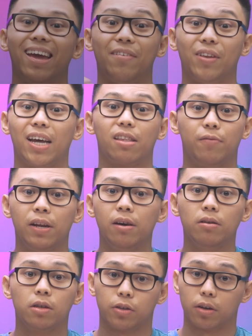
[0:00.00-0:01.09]
If you liked the
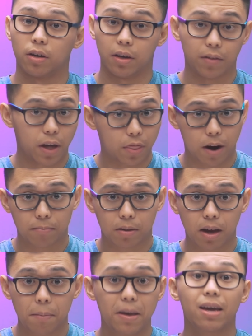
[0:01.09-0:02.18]
video, consider leaving a thumbs
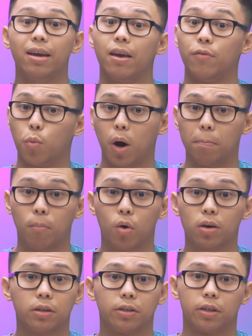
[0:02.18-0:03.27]
up. If you want
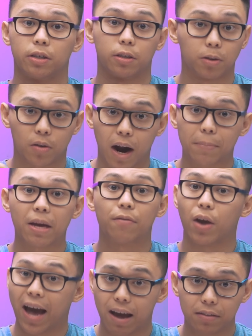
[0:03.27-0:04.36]
more, consider subscribing if
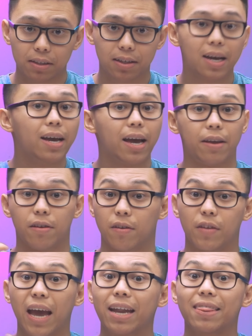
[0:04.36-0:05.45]
you haven't. And if you
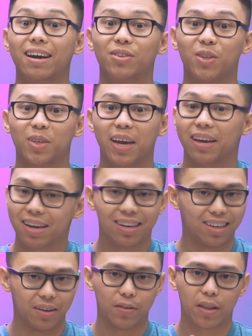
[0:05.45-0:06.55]
have anything else to say,
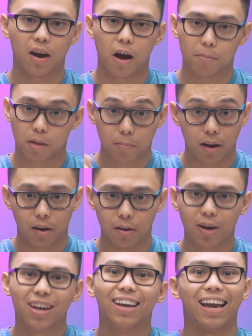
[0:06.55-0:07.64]
leave in the comments below.
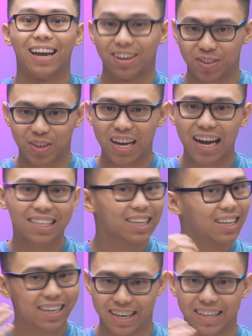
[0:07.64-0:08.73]
And I'll see you guys
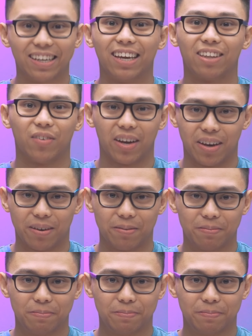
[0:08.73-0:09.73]
in the next video.